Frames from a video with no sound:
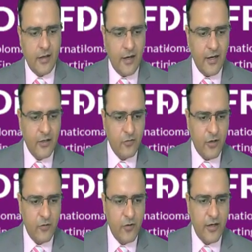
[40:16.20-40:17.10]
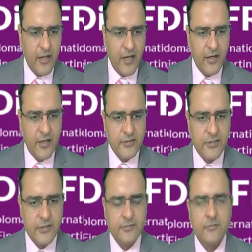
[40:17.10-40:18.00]
IAS 41
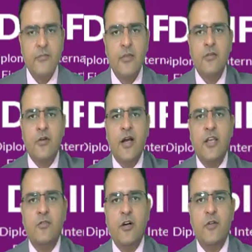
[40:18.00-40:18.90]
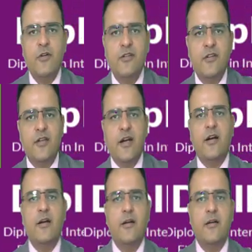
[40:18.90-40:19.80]
agriculture. So IAS 41 is the
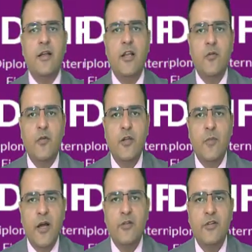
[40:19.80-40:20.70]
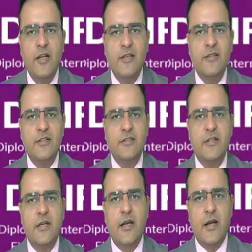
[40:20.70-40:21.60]
standard dealing with biological assets
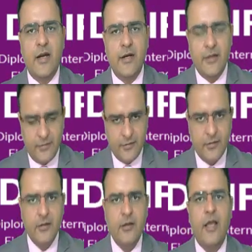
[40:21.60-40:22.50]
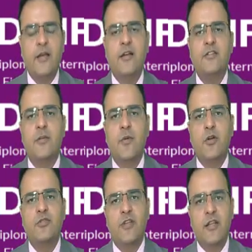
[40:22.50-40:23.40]
and agriculture
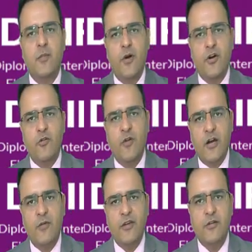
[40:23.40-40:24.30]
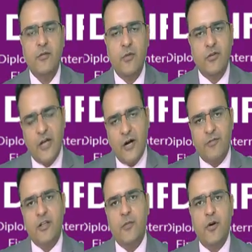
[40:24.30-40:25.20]
produced till the point of harvest, because
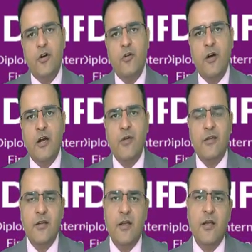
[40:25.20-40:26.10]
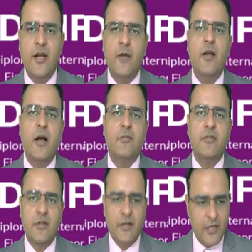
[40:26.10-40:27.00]
after the point of harvest it
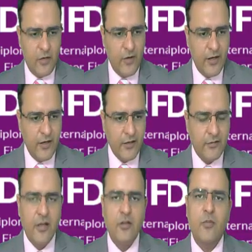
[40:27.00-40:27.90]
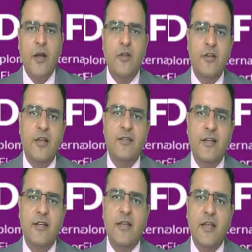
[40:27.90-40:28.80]
becomes inventories. So biological
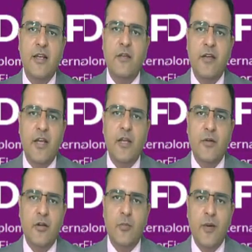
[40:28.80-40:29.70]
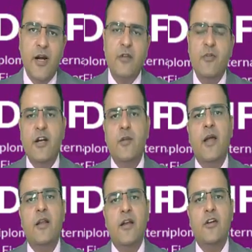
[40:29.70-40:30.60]
asset is any living animal or plant. We
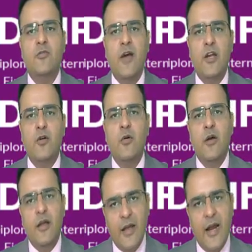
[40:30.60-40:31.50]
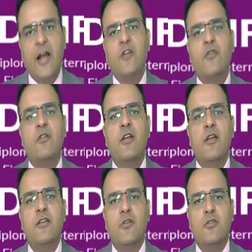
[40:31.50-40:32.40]
determine its value at fair value
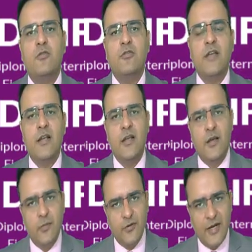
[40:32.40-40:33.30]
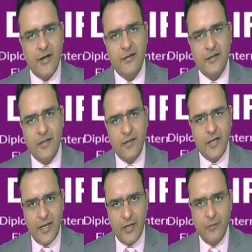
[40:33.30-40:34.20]
less cost to sell, because that is
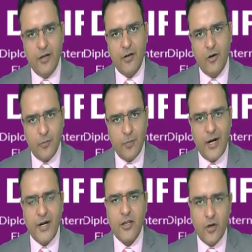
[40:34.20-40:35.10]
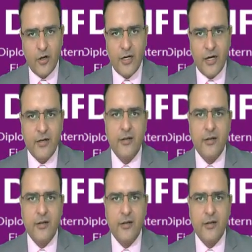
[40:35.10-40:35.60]
living animal or plant, not cut.